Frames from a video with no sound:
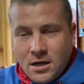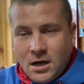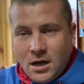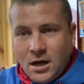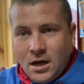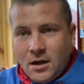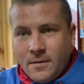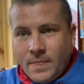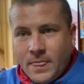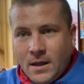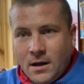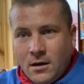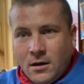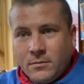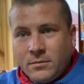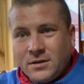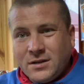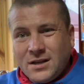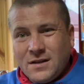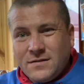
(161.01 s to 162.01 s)
I'm
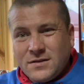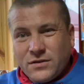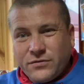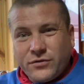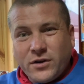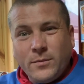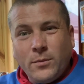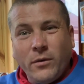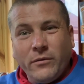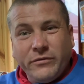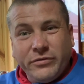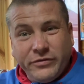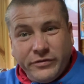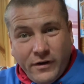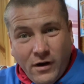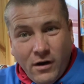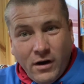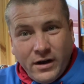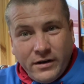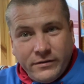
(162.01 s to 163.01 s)
going to give this a
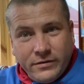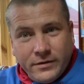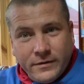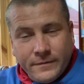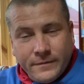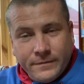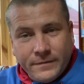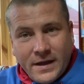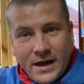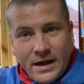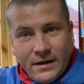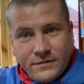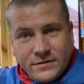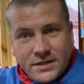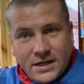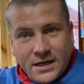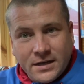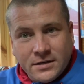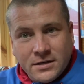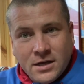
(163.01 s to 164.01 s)
3.5 out of
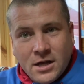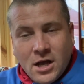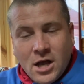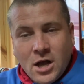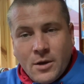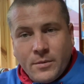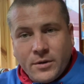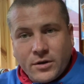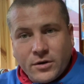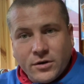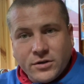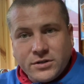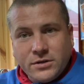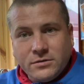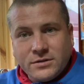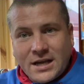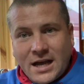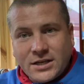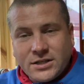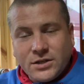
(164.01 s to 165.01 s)
10 because it was
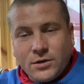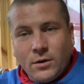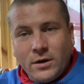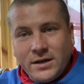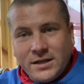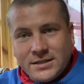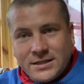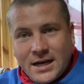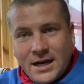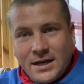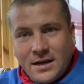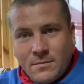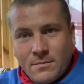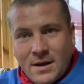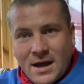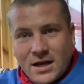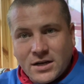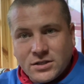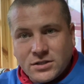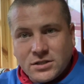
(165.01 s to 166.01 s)
actually quite an entertaining
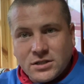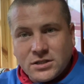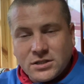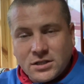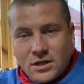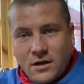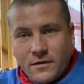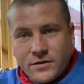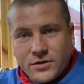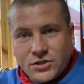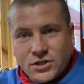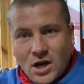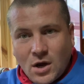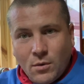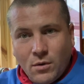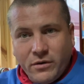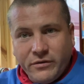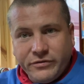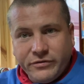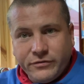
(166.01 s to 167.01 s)
match to start the show
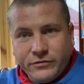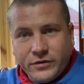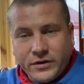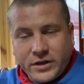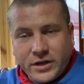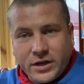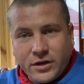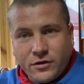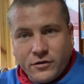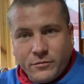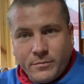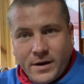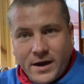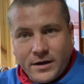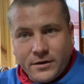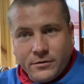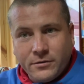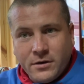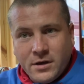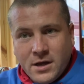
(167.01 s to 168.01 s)
off for the kickoff
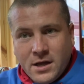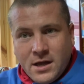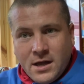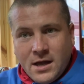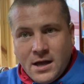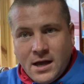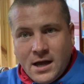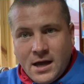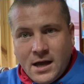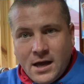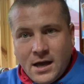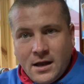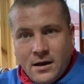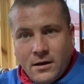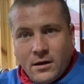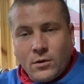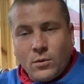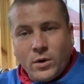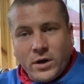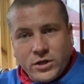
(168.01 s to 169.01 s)
panel, and I
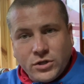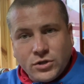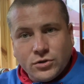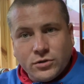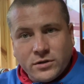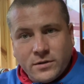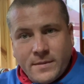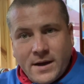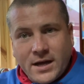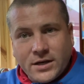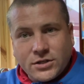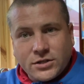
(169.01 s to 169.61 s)
quite enjoyed the match.